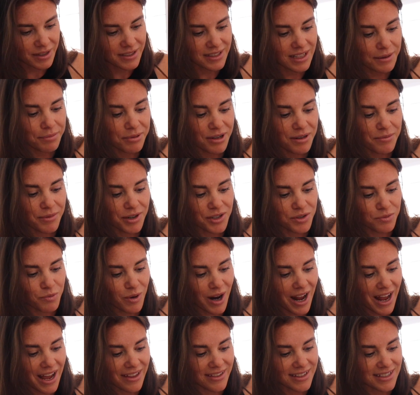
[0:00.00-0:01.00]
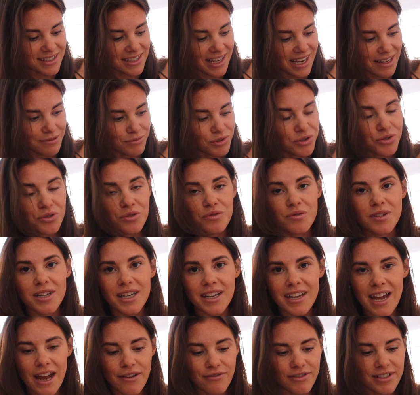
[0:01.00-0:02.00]
because I pretty much wear the same
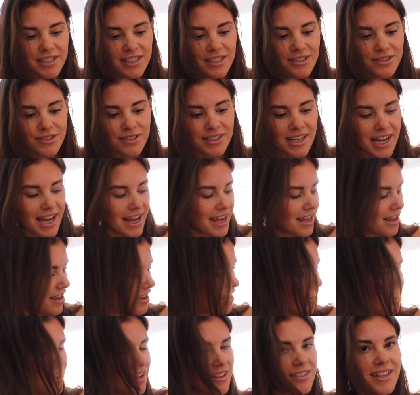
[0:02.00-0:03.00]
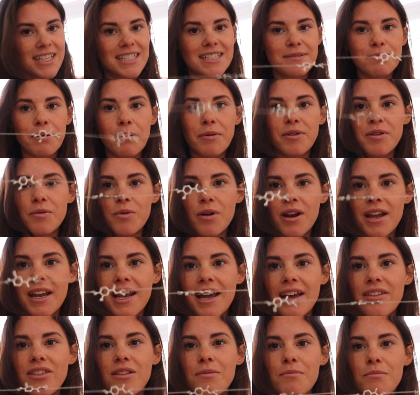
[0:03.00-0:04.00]
jewellery every single day. This is probably the one I
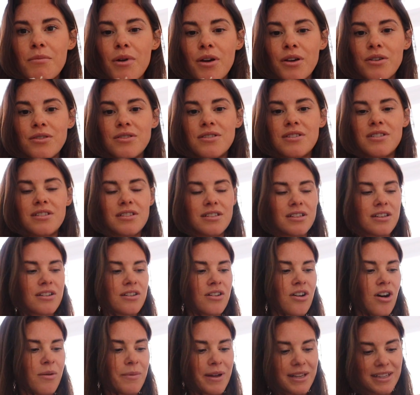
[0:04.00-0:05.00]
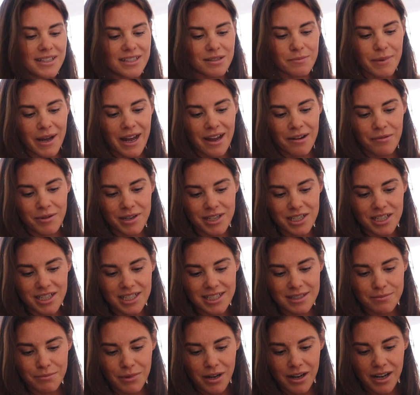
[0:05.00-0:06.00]
get the most comments about, which
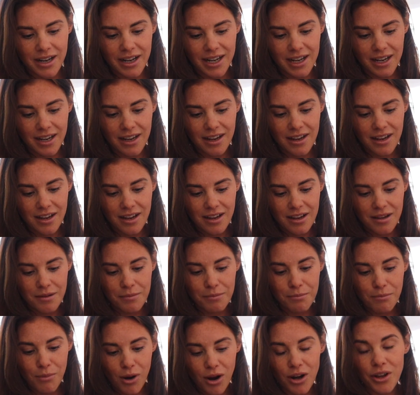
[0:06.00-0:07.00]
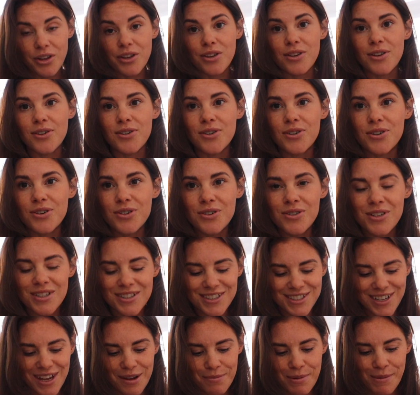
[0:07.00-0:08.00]
is my molecule.
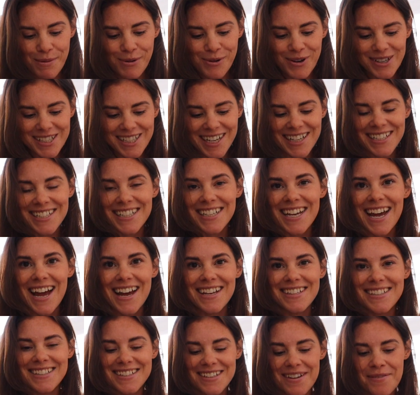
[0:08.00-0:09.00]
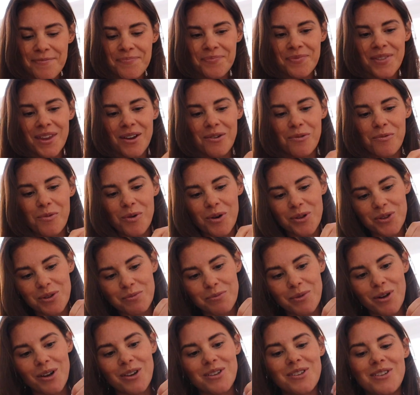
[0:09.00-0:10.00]
So people always like to guess what
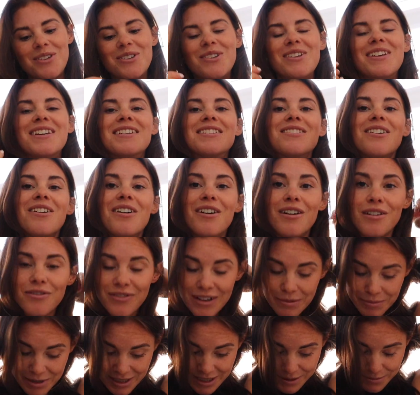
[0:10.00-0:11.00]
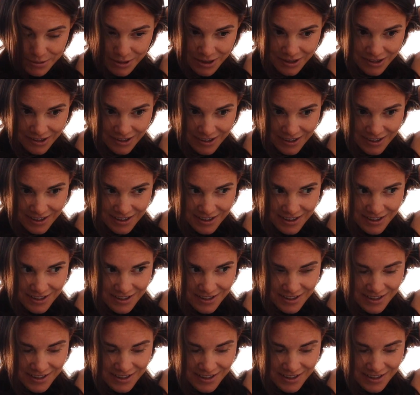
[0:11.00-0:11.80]
the molecule is of. Let me just put it on.